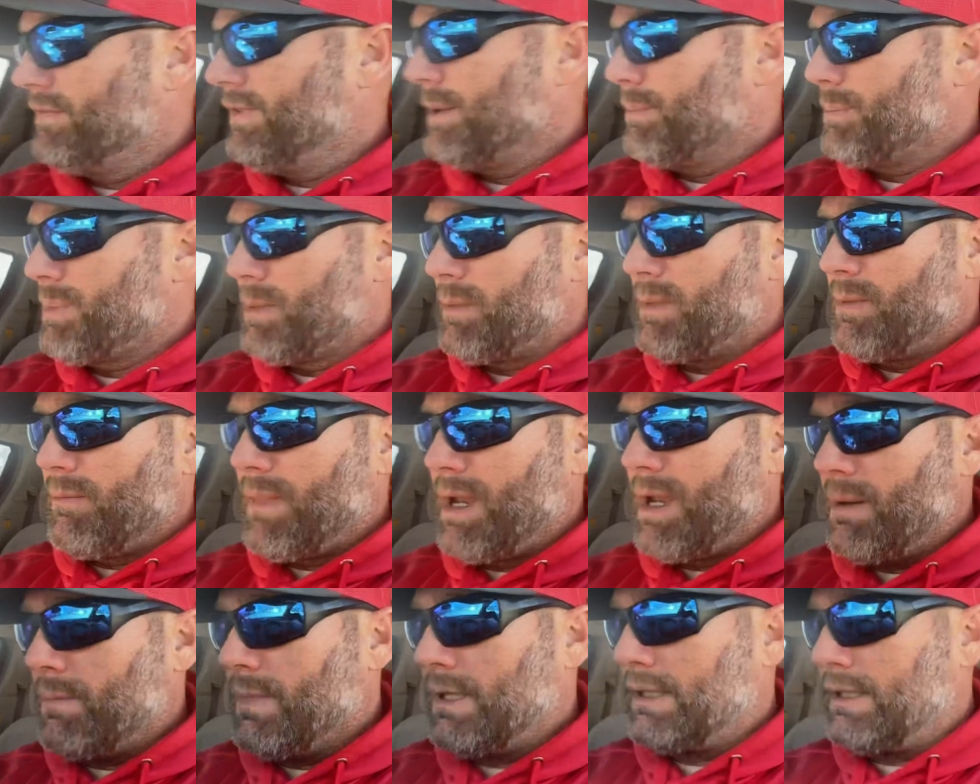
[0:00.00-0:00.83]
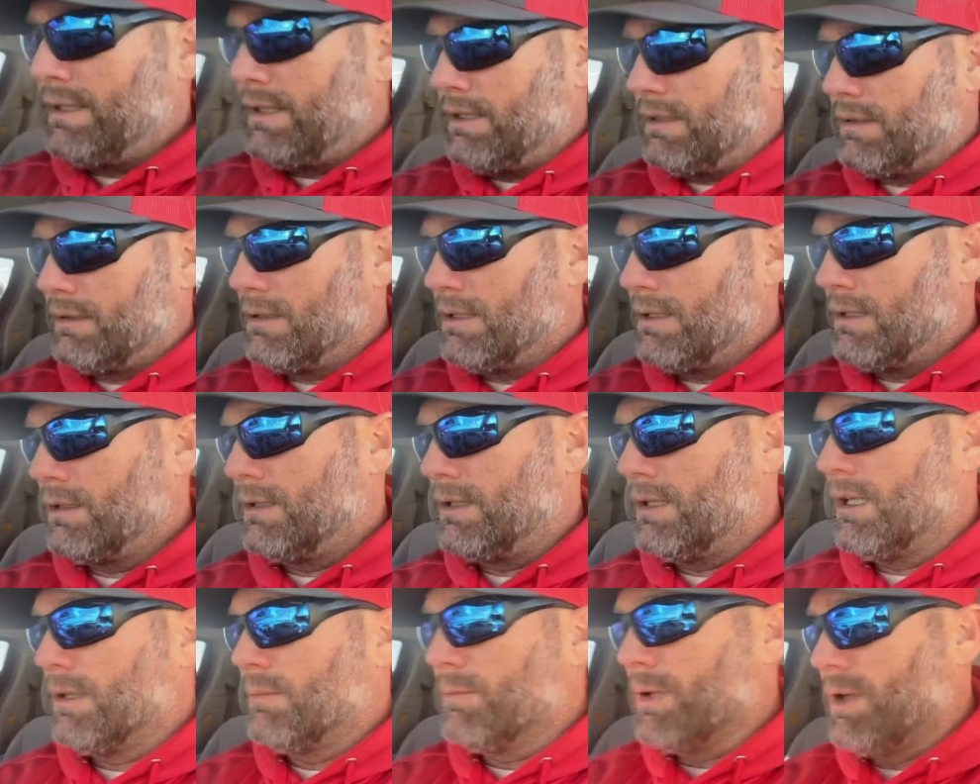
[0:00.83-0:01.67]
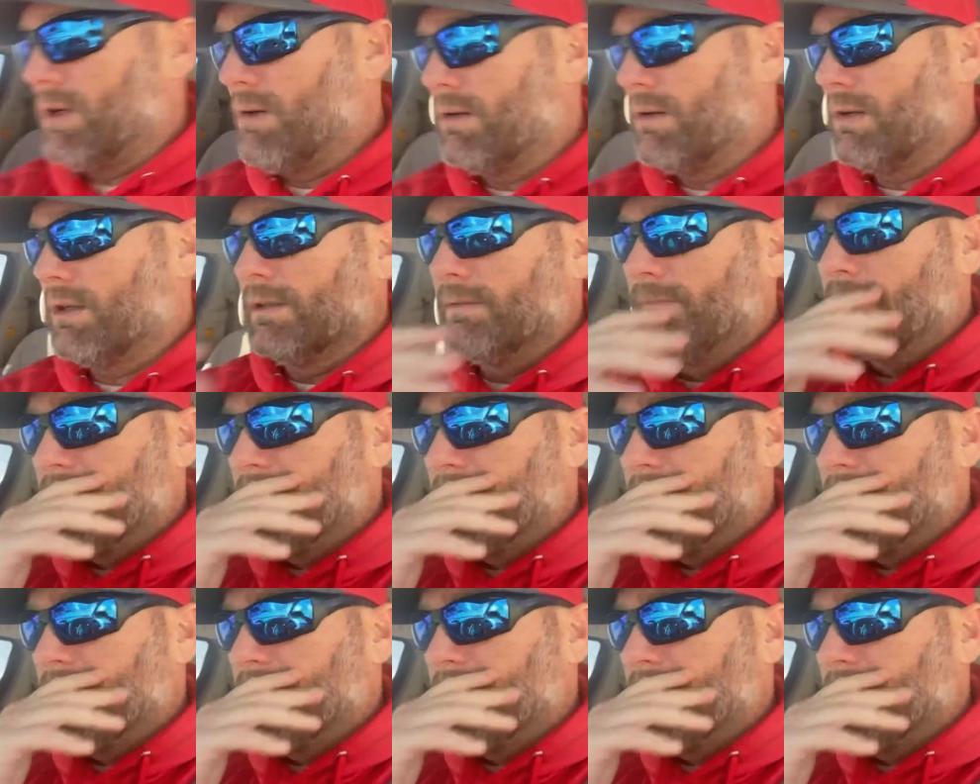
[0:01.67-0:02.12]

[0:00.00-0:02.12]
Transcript: flip them and make money on Gunbroker.